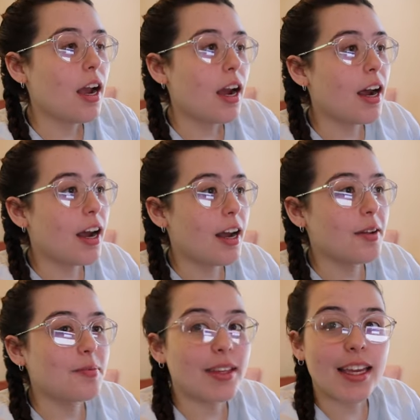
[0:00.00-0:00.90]

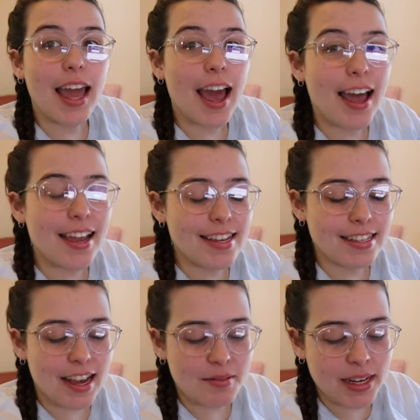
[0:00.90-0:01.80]
The cat is
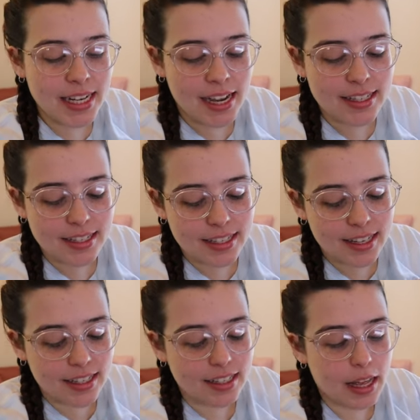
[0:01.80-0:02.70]
on my desk
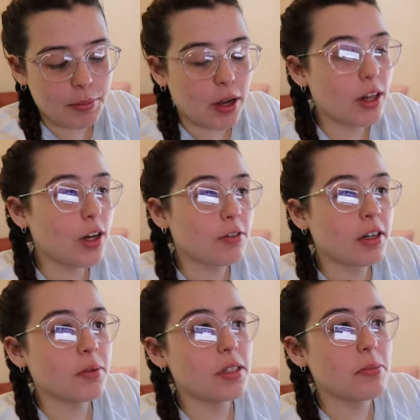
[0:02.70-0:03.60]
climbing all
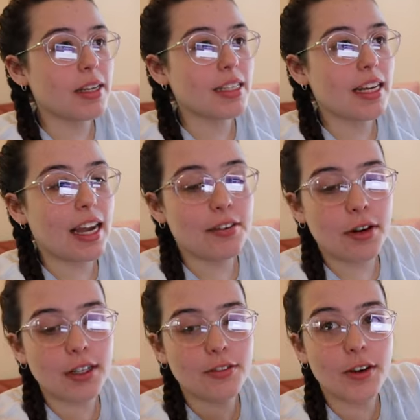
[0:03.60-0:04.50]
over, which makes it kind of
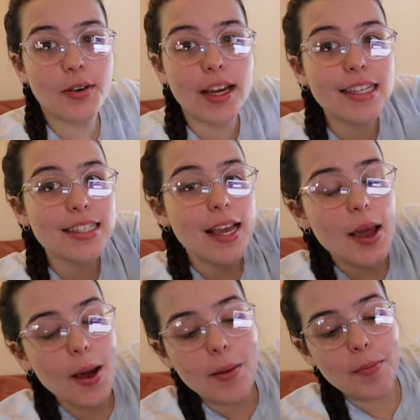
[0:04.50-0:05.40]
hard to focus,
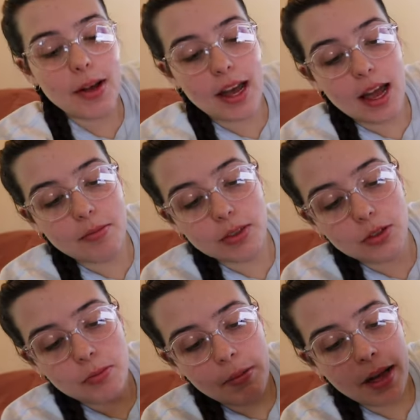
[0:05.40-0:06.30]
but I'm
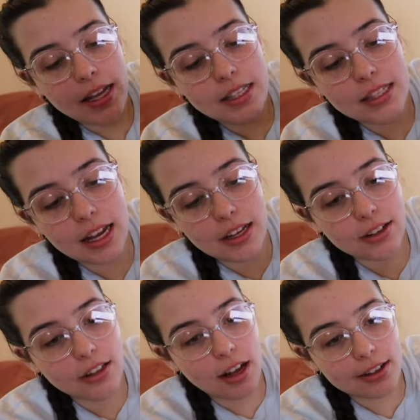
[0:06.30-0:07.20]
doing my best. I
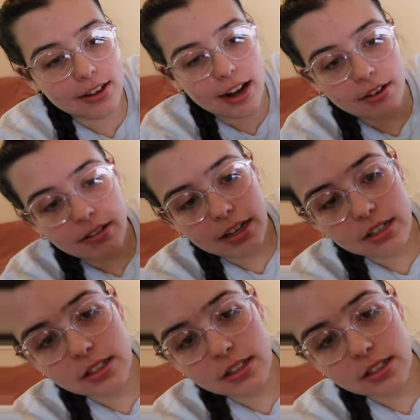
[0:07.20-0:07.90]
could lock her out. I